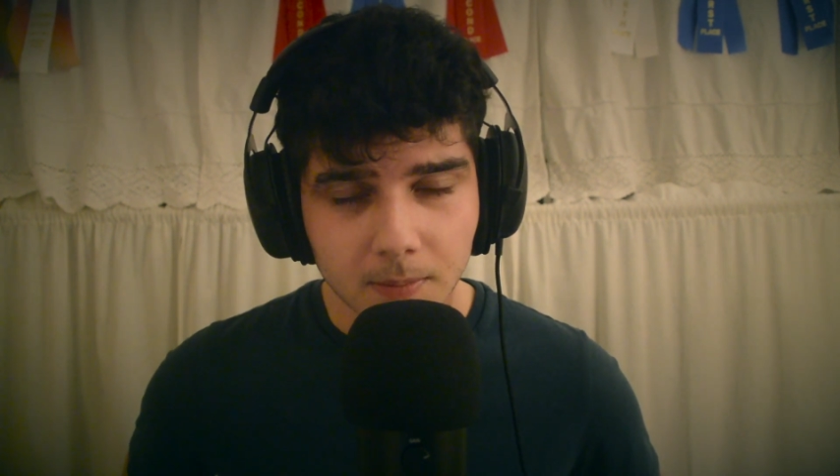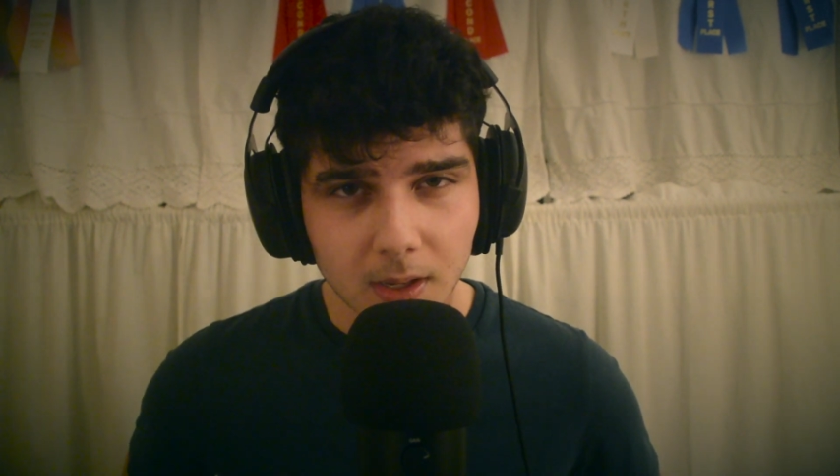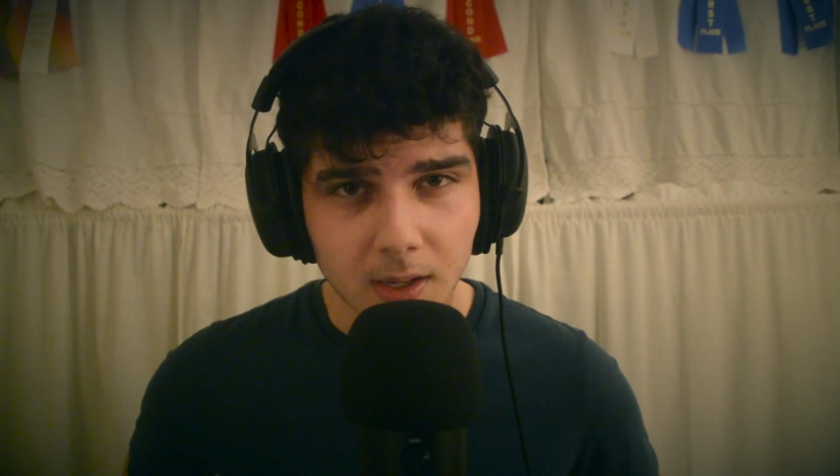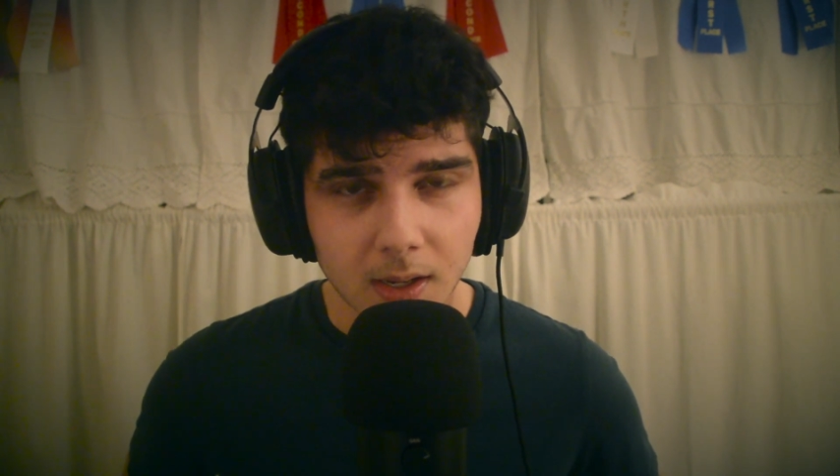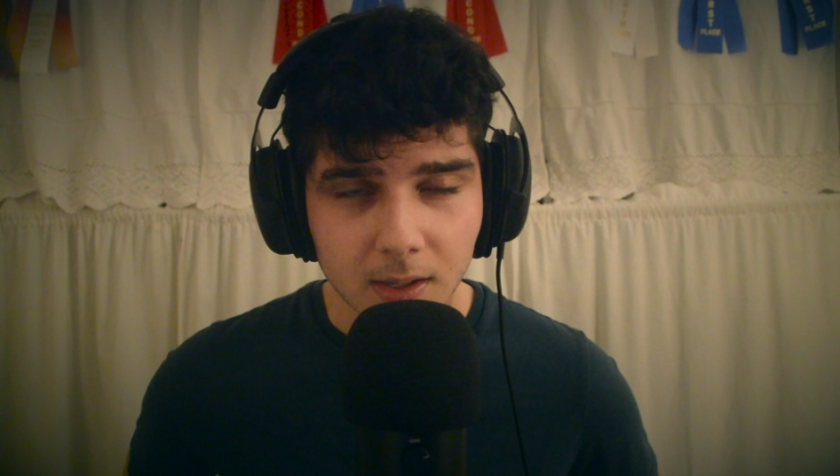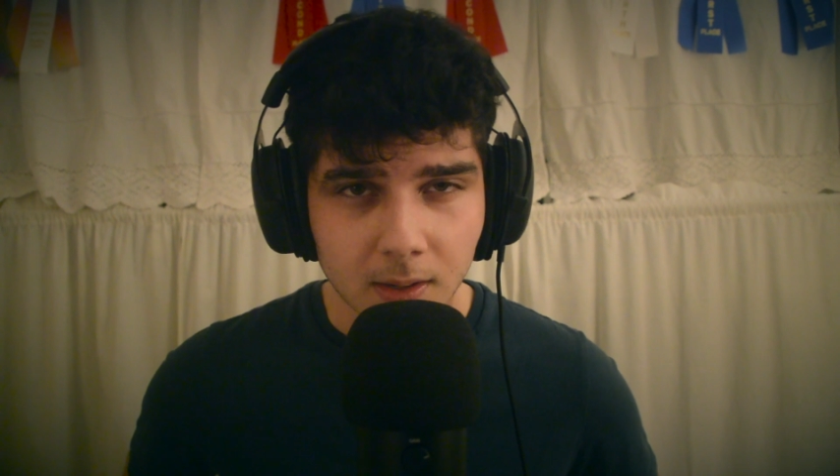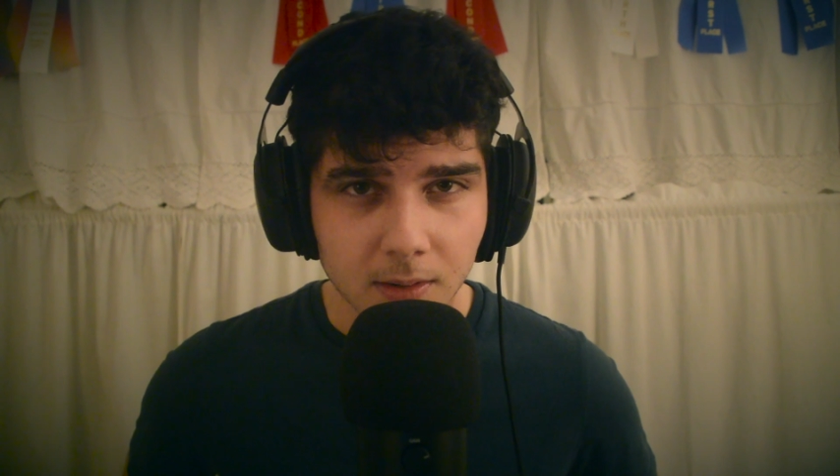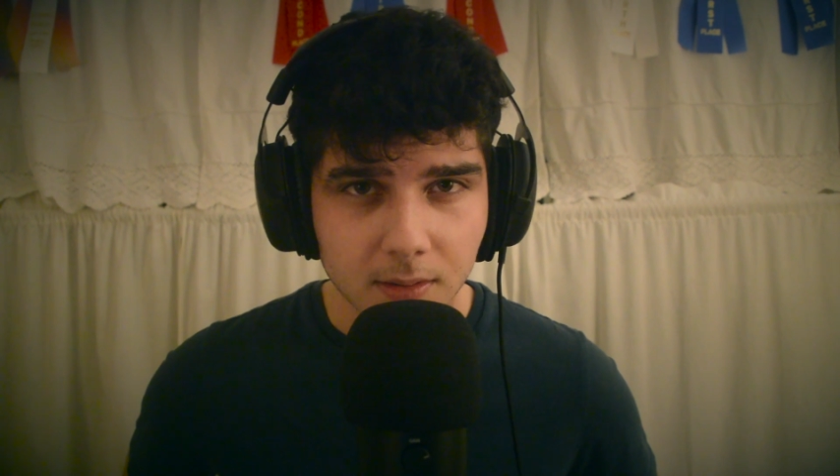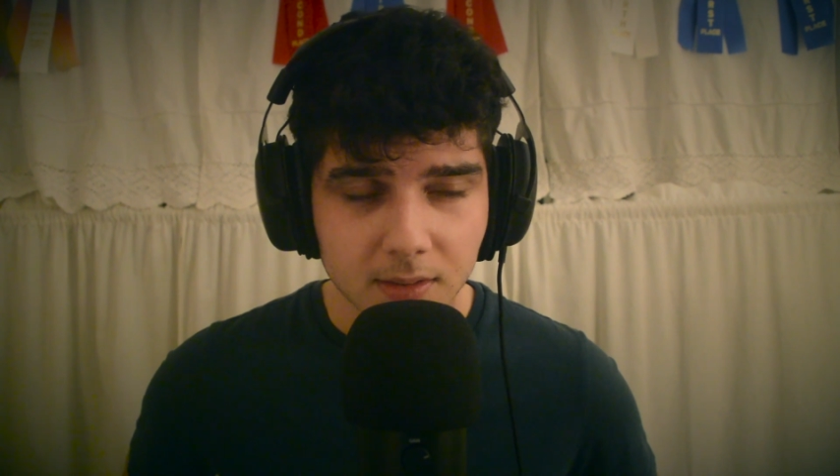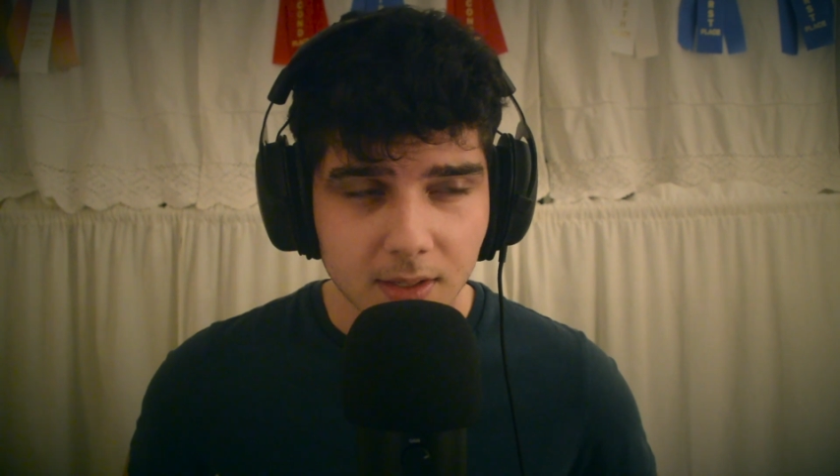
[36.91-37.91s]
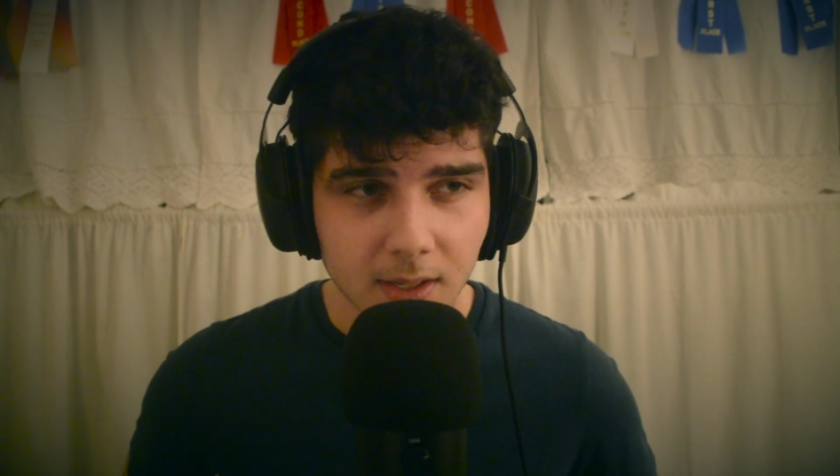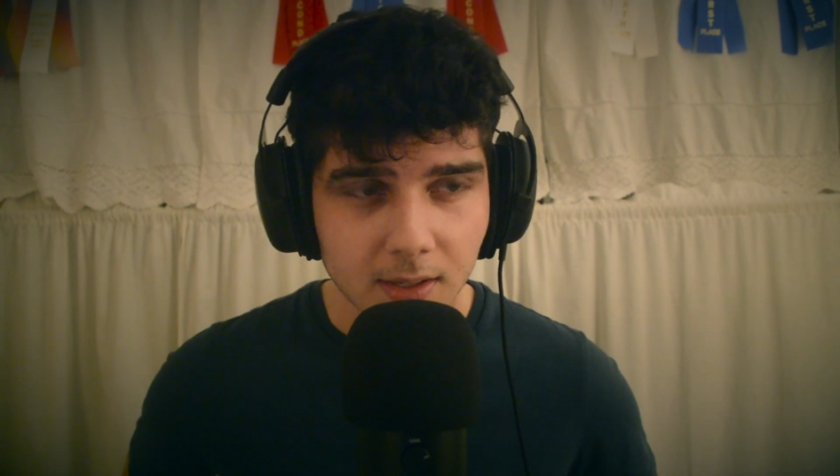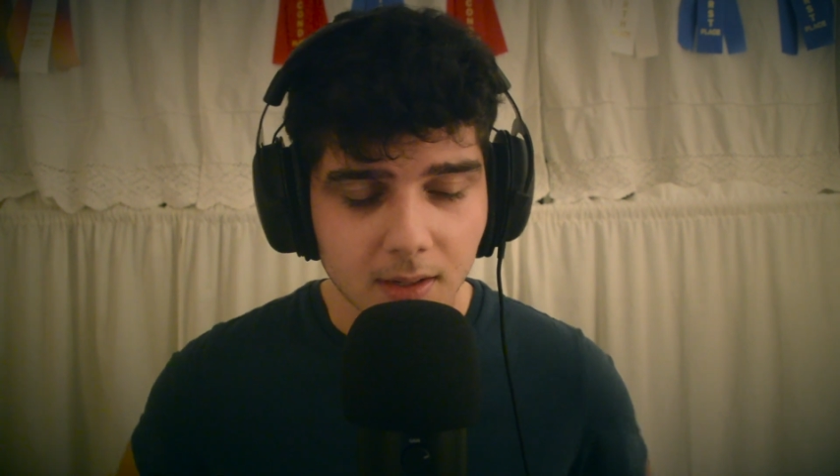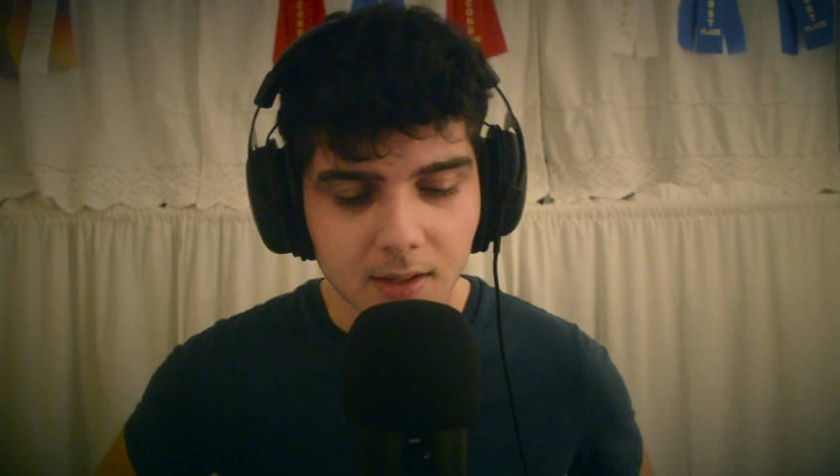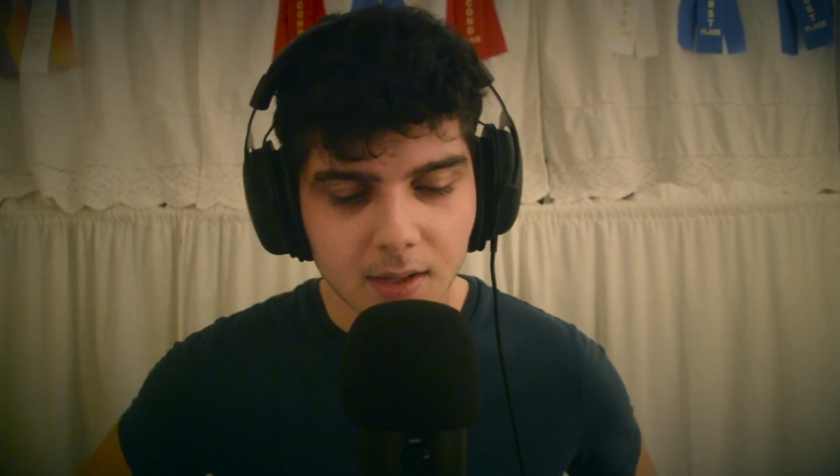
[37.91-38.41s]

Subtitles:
and I understand